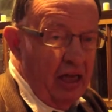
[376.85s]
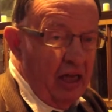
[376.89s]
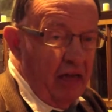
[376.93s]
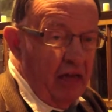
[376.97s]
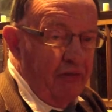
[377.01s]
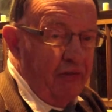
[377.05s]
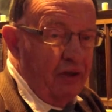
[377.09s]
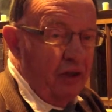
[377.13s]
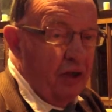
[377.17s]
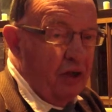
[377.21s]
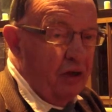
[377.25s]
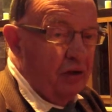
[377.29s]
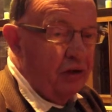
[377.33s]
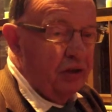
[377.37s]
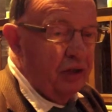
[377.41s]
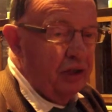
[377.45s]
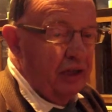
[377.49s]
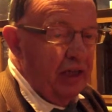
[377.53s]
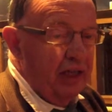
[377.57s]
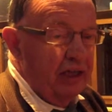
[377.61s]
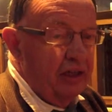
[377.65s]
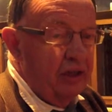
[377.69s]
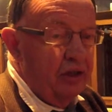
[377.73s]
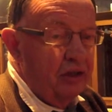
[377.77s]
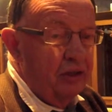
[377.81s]
If you go to
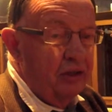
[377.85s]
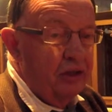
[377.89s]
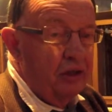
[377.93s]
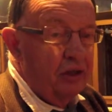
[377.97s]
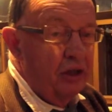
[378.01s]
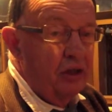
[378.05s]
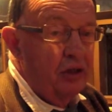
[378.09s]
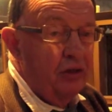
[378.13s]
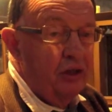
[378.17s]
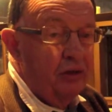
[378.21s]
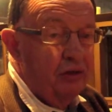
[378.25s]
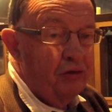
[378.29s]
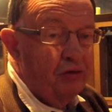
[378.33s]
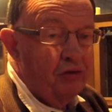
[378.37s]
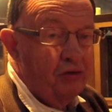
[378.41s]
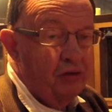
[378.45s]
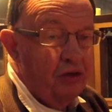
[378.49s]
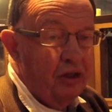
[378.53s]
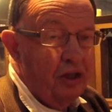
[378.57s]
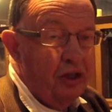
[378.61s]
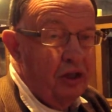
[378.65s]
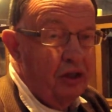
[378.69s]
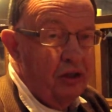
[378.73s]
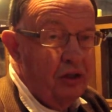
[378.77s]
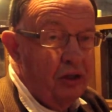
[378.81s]
London, now you'll
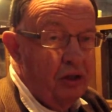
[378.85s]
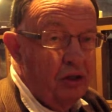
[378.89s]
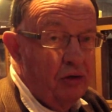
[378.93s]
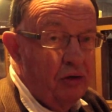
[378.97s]
see the